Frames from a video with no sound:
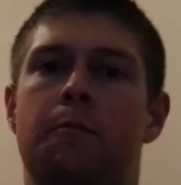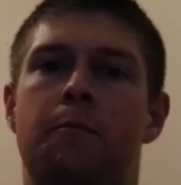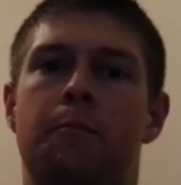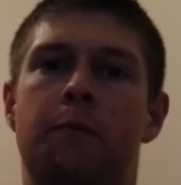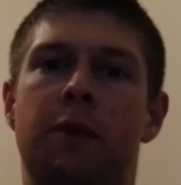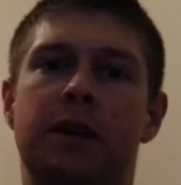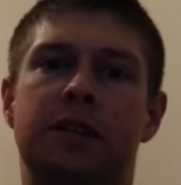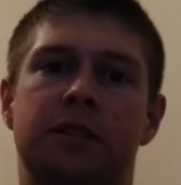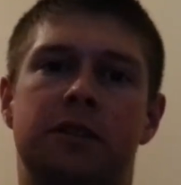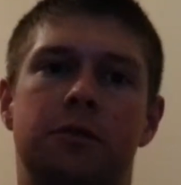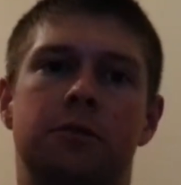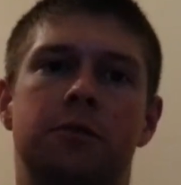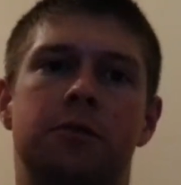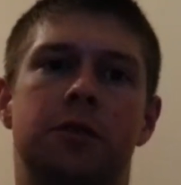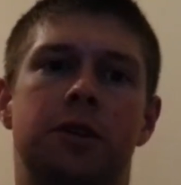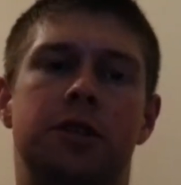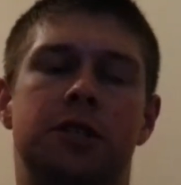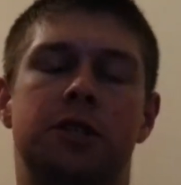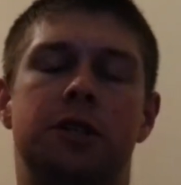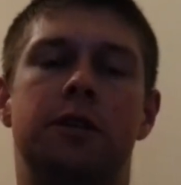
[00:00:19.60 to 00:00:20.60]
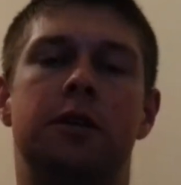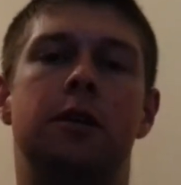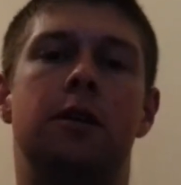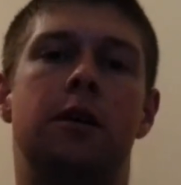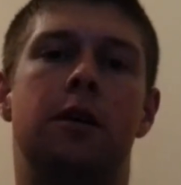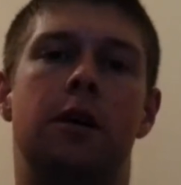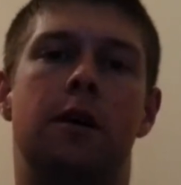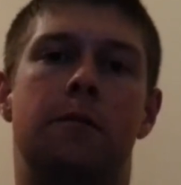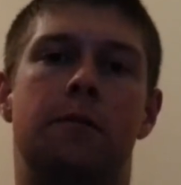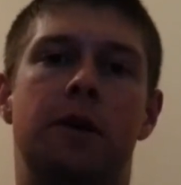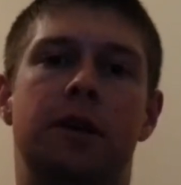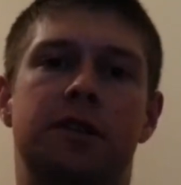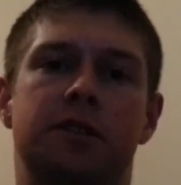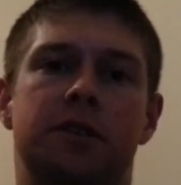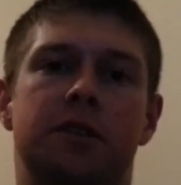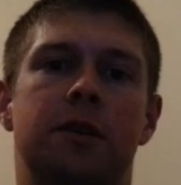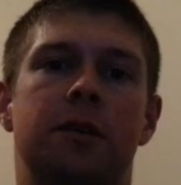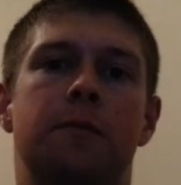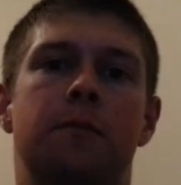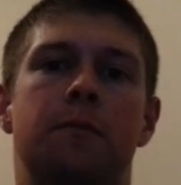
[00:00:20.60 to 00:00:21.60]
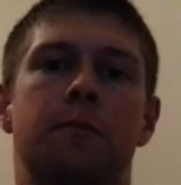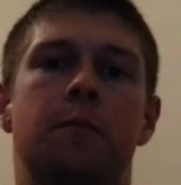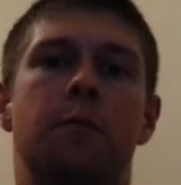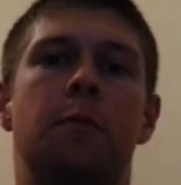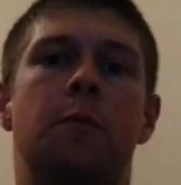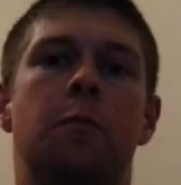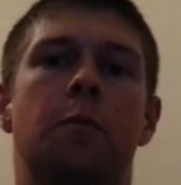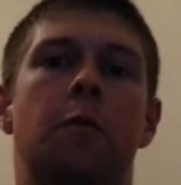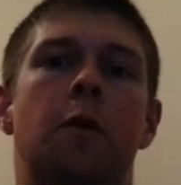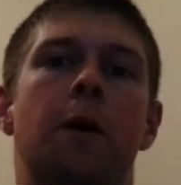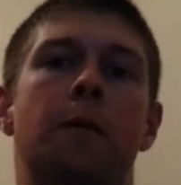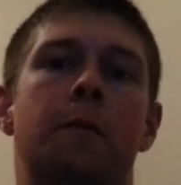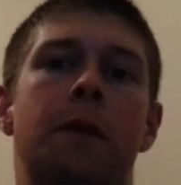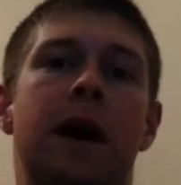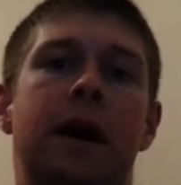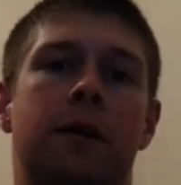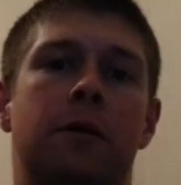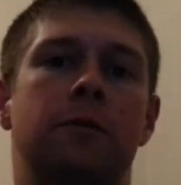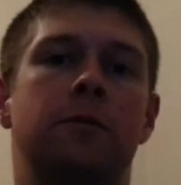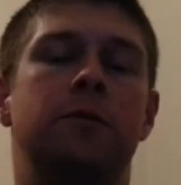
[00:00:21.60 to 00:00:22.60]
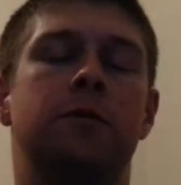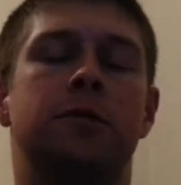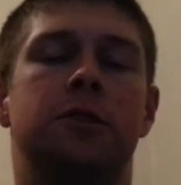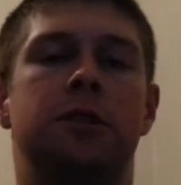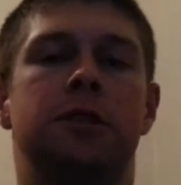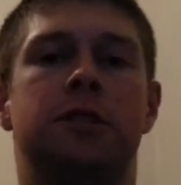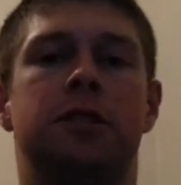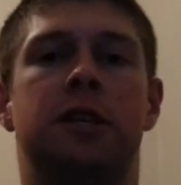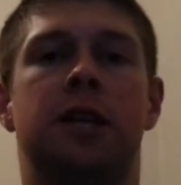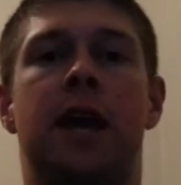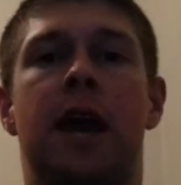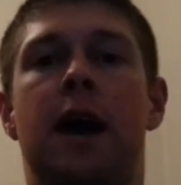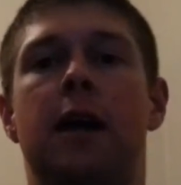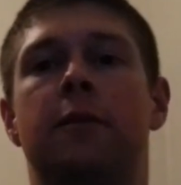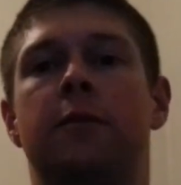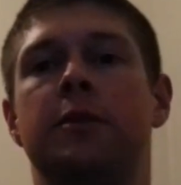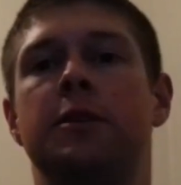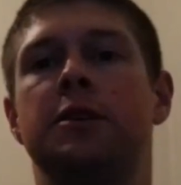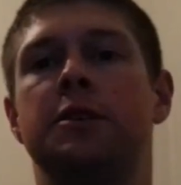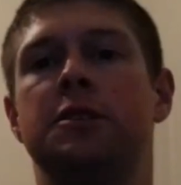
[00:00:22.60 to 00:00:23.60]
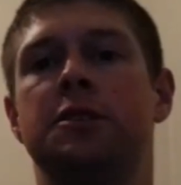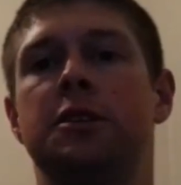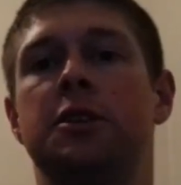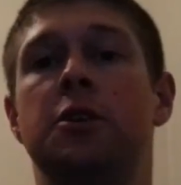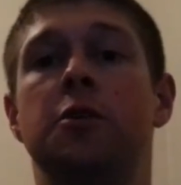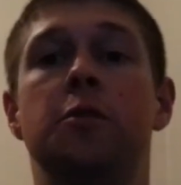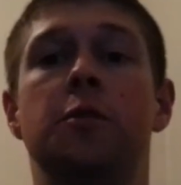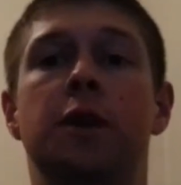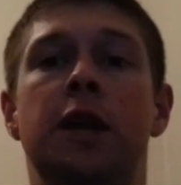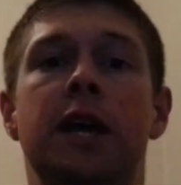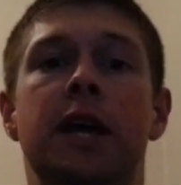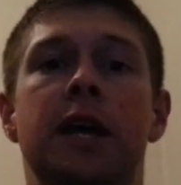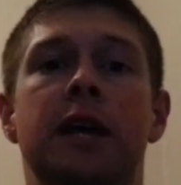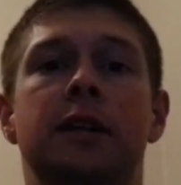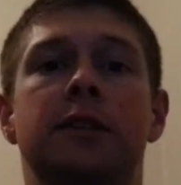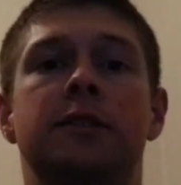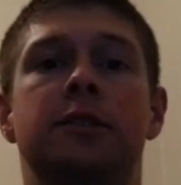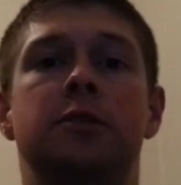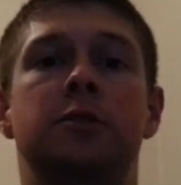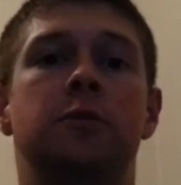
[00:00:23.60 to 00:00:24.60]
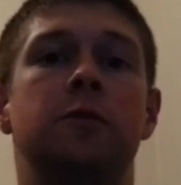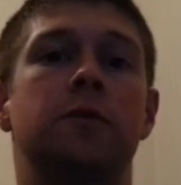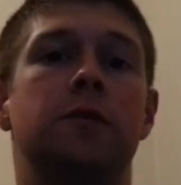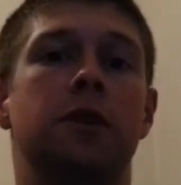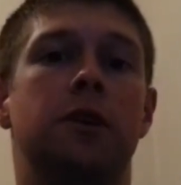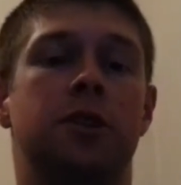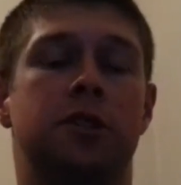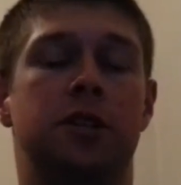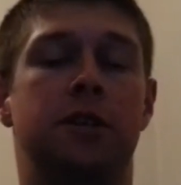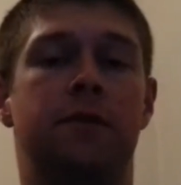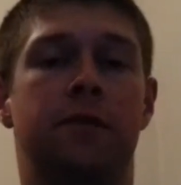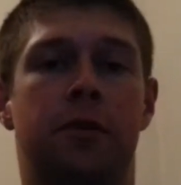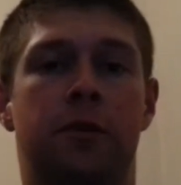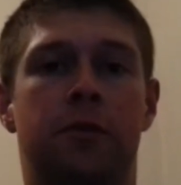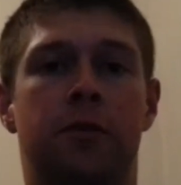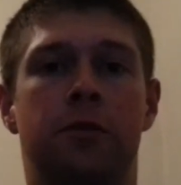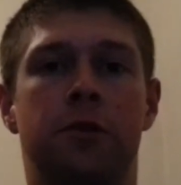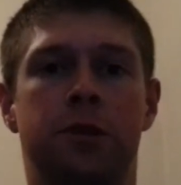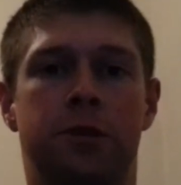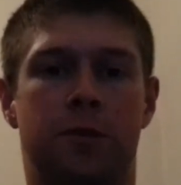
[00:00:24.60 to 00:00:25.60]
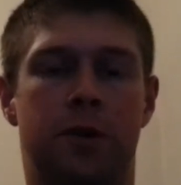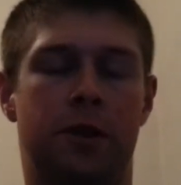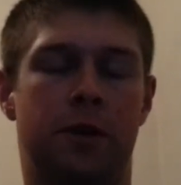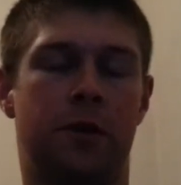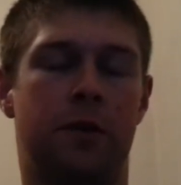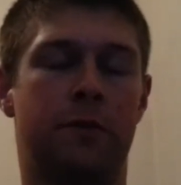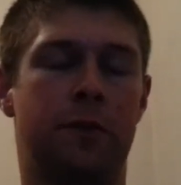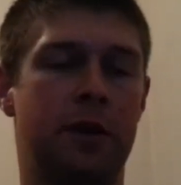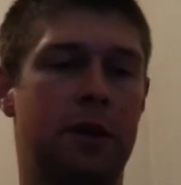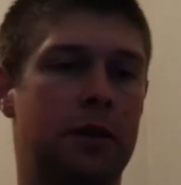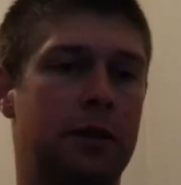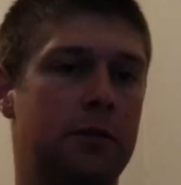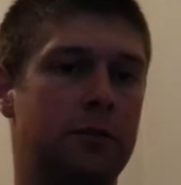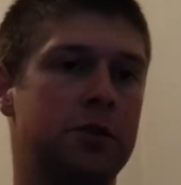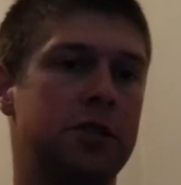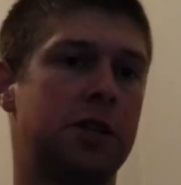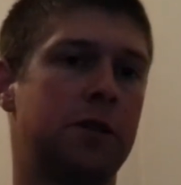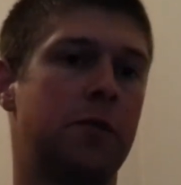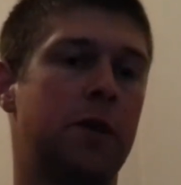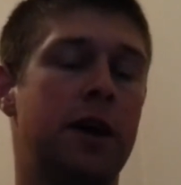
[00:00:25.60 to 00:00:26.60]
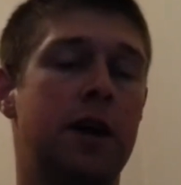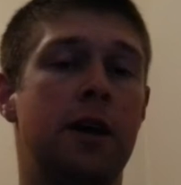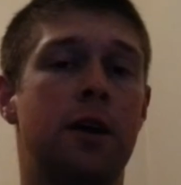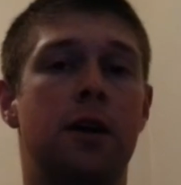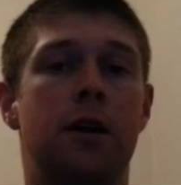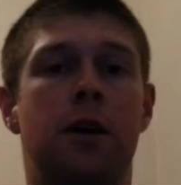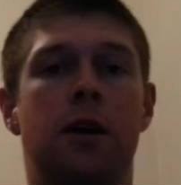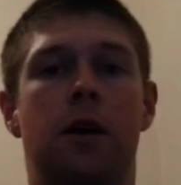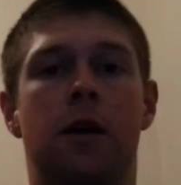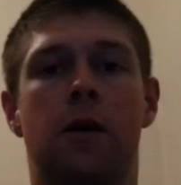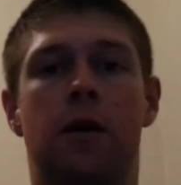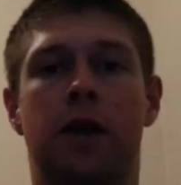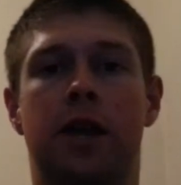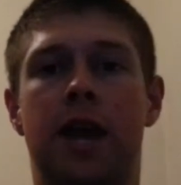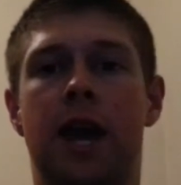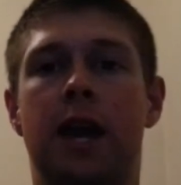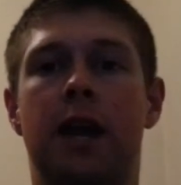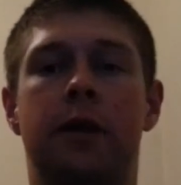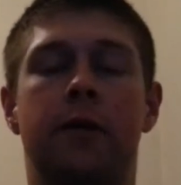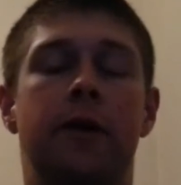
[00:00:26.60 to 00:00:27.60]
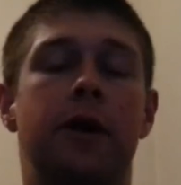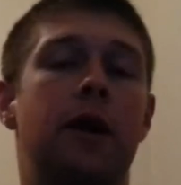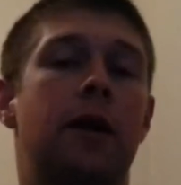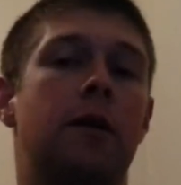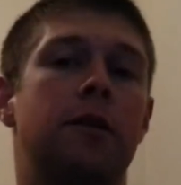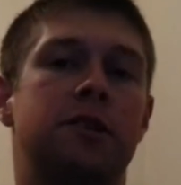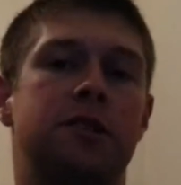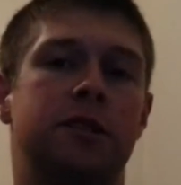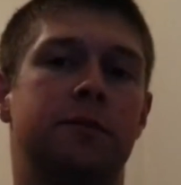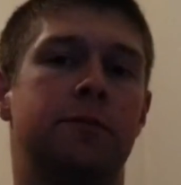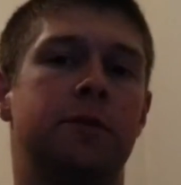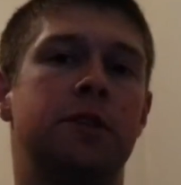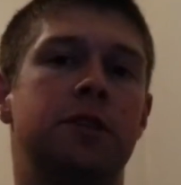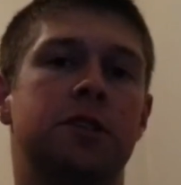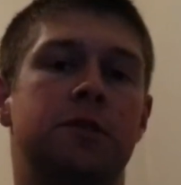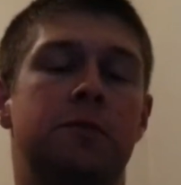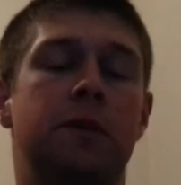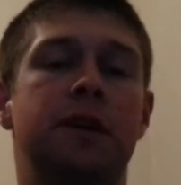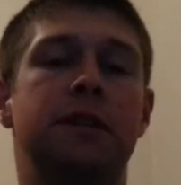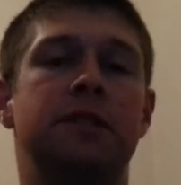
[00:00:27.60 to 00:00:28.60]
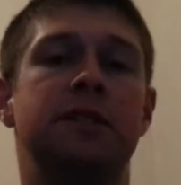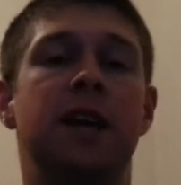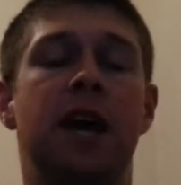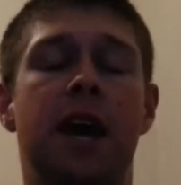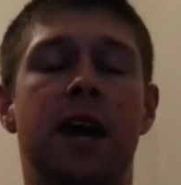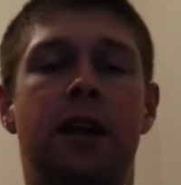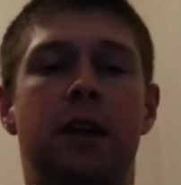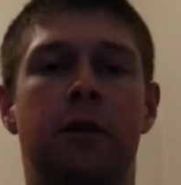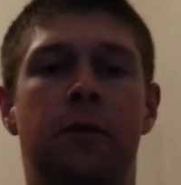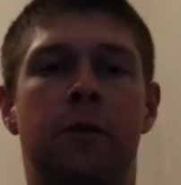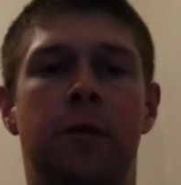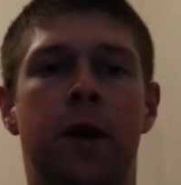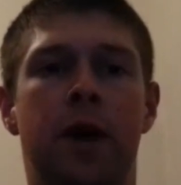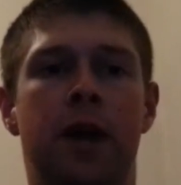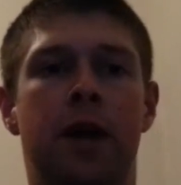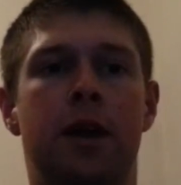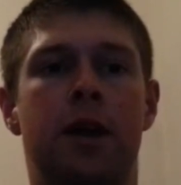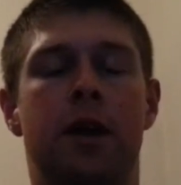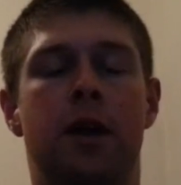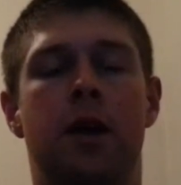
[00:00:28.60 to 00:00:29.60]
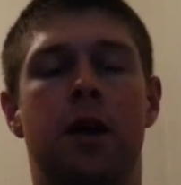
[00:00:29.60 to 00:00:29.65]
basic nutrition, basically what macronutrients and calories you need to achieve your goals, whether it be losing weight or gaining weight or simply just maintain your weight.